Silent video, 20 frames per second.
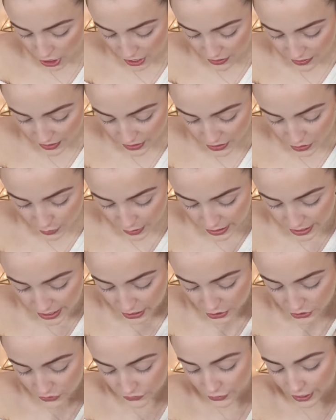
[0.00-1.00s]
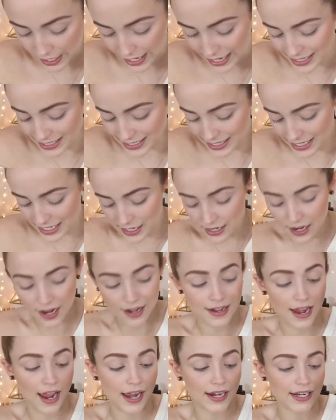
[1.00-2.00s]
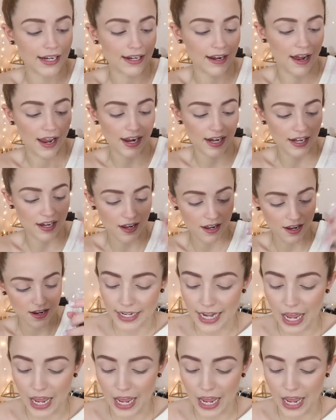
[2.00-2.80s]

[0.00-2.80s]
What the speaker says: and this retails for $18.99.